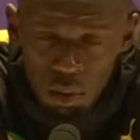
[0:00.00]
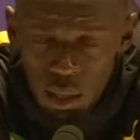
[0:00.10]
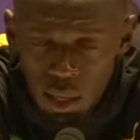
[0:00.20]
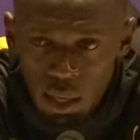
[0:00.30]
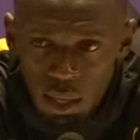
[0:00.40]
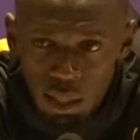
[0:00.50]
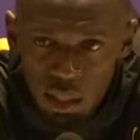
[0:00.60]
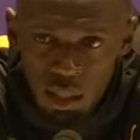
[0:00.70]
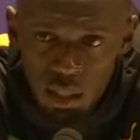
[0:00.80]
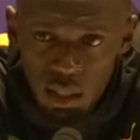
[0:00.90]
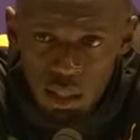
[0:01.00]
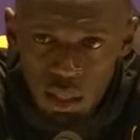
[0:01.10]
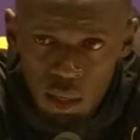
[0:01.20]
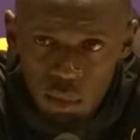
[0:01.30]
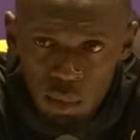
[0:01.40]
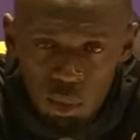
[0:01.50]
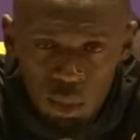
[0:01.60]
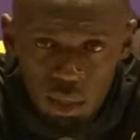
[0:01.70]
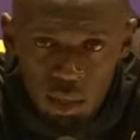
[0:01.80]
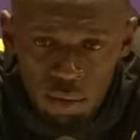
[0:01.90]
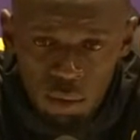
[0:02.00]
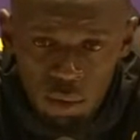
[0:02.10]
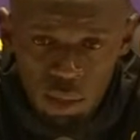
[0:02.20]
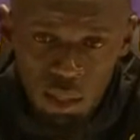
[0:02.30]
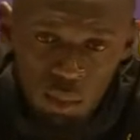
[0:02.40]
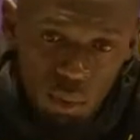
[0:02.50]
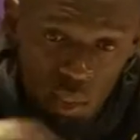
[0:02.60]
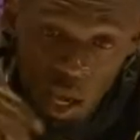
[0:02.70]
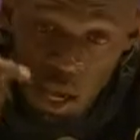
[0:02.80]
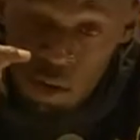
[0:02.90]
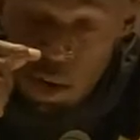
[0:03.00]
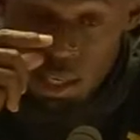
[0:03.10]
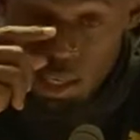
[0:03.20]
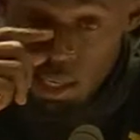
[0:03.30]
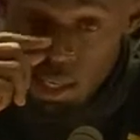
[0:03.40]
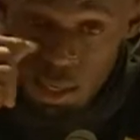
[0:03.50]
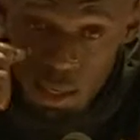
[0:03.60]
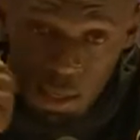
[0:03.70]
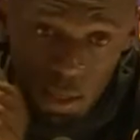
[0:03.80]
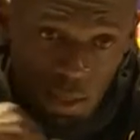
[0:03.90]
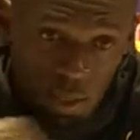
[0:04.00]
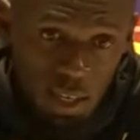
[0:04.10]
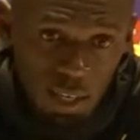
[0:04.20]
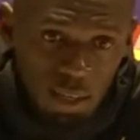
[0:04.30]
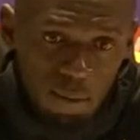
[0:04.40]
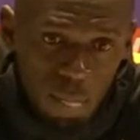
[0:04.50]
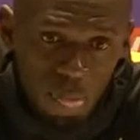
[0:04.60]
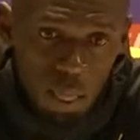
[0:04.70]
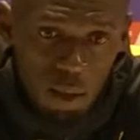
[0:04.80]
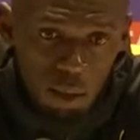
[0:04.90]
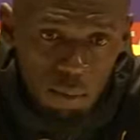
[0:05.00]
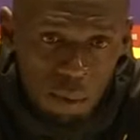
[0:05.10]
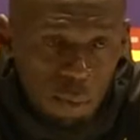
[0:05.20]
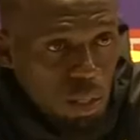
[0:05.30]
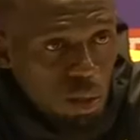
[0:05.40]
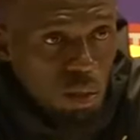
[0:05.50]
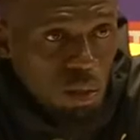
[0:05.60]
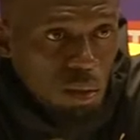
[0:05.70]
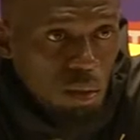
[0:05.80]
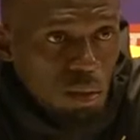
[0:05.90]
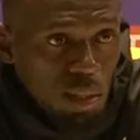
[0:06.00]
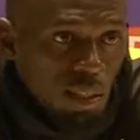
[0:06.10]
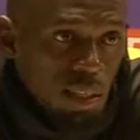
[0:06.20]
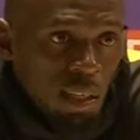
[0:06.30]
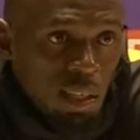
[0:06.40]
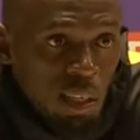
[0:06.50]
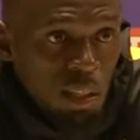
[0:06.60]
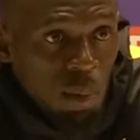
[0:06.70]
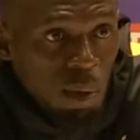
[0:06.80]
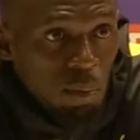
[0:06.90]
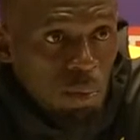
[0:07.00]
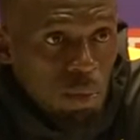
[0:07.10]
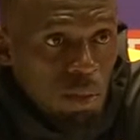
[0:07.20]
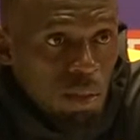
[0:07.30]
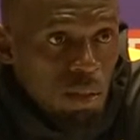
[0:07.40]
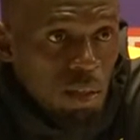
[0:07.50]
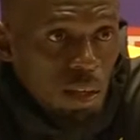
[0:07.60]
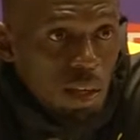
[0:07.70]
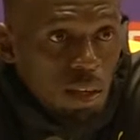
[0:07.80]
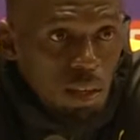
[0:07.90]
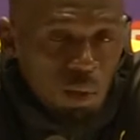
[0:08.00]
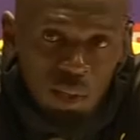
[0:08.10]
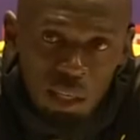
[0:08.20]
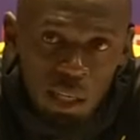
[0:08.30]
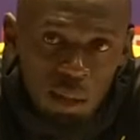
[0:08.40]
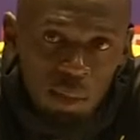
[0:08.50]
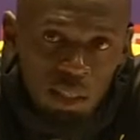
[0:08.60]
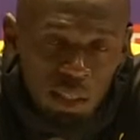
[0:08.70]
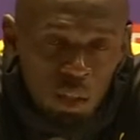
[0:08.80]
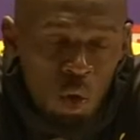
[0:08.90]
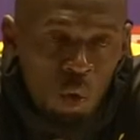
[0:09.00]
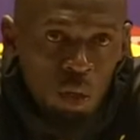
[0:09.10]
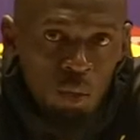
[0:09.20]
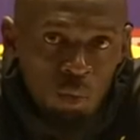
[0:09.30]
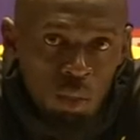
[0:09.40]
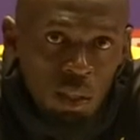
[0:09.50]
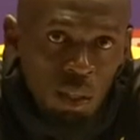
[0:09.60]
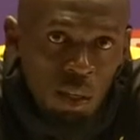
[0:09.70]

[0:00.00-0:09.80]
today and we were doing an interview, and it was ironic that my motto says anything is possible, don't think limits, and no one would